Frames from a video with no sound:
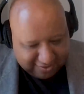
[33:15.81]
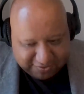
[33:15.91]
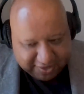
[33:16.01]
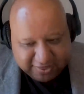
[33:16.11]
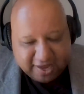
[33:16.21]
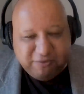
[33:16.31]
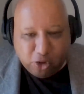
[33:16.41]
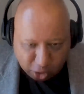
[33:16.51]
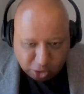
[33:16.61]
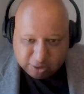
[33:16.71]
then they've
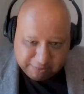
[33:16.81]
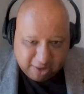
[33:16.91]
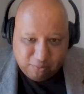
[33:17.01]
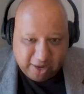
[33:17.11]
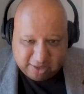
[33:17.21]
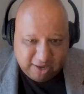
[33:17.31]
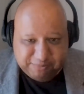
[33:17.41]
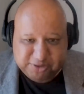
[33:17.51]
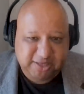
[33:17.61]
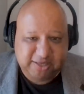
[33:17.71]
heard about why
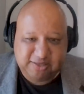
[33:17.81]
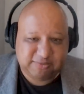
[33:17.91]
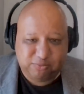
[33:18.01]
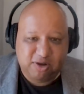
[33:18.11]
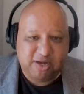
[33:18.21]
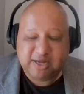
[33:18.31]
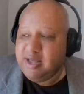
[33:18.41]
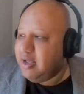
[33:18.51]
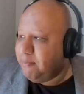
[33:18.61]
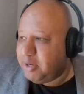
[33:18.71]
cop city is wrong.
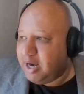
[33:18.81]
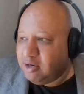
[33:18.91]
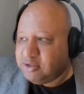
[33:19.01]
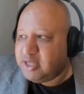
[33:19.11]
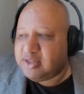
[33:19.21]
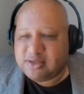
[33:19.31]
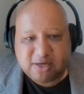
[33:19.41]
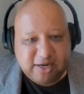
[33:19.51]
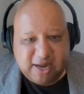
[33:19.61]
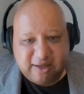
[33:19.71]
But I don't think that they're
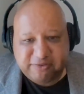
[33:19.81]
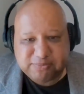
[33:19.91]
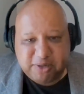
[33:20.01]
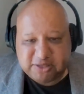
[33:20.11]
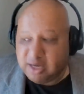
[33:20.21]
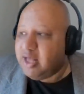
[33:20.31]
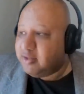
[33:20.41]
going to have as much.